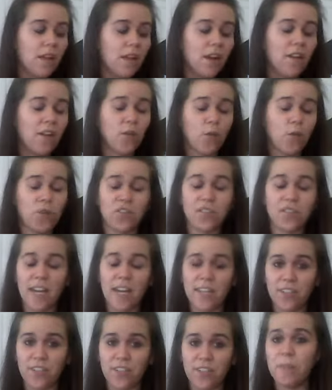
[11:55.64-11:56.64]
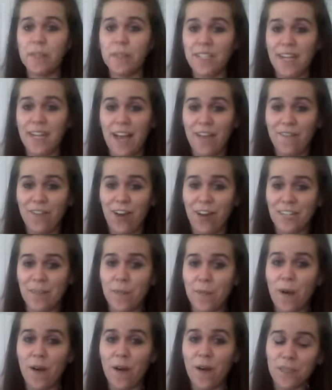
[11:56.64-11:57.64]
of course, your testers, because I have gone to
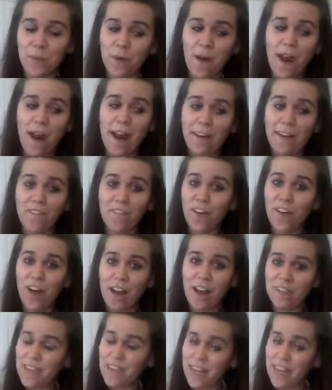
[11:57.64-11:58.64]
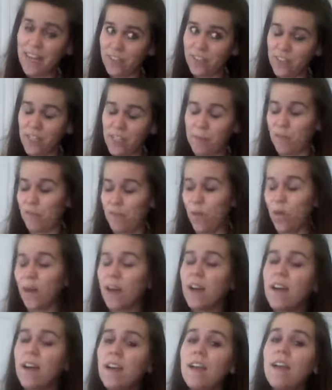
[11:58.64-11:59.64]
parties where I have forgotten testers
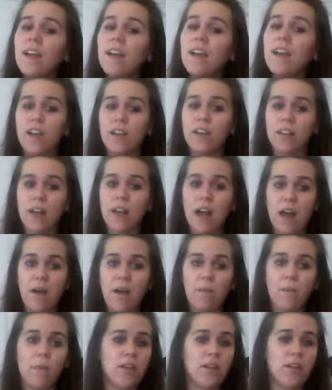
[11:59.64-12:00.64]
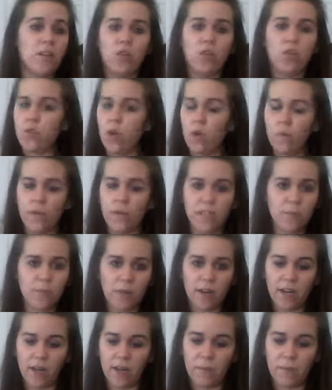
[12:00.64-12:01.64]
before. You don't need to
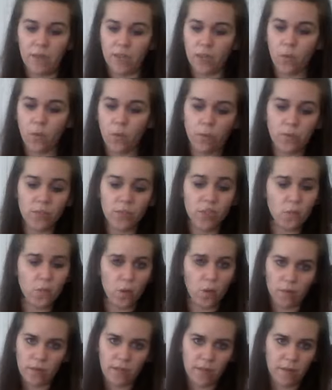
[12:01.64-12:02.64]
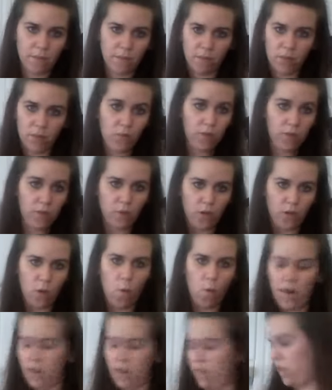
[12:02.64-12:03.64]
bring a million warmers. You can bring
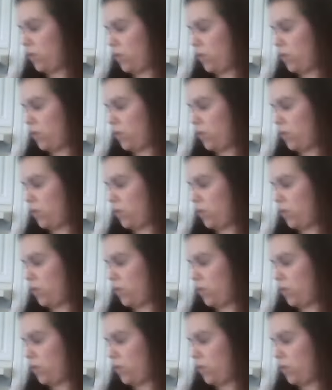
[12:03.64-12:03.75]
one if